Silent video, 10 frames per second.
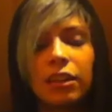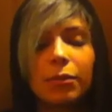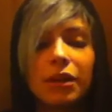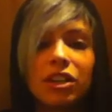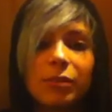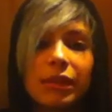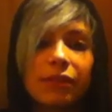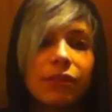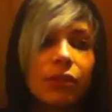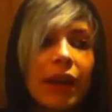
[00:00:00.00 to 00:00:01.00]
on a
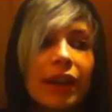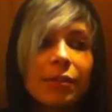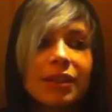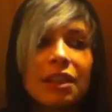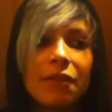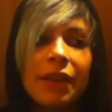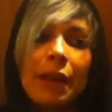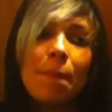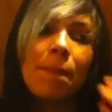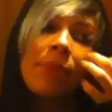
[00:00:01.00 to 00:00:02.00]
punishment for Ryan and myself yet,